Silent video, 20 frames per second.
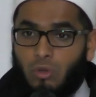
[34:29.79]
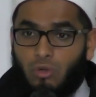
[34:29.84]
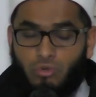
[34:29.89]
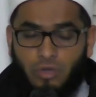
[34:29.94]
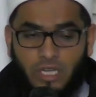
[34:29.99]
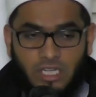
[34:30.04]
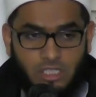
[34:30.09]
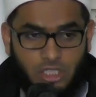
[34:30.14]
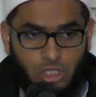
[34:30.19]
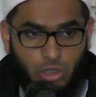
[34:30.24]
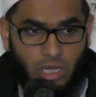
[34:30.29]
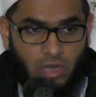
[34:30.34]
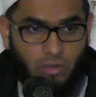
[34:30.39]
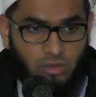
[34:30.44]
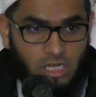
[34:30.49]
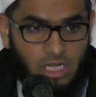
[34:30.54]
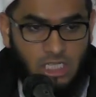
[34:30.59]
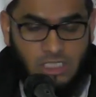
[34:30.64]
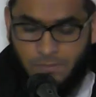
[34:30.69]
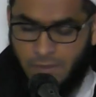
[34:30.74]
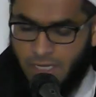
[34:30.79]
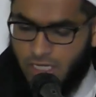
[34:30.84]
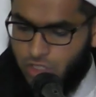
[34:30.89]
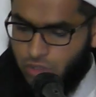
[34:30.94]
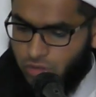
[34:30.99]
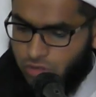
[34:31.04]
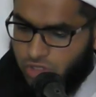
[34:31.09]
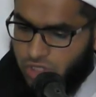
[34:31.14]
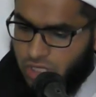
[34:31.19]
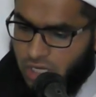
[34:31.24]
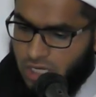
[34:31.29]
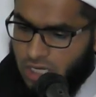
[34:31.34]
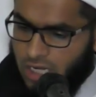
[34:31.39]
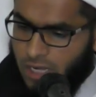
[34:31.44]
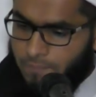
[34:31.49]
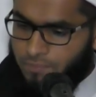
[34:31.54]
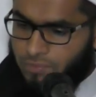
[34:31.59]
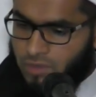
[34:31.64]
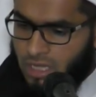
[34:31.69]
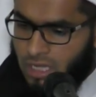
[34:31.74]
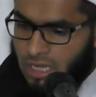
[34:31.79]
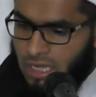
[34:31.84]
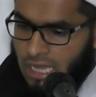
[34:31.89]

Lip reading: will read to you and I will explain to you inshallah.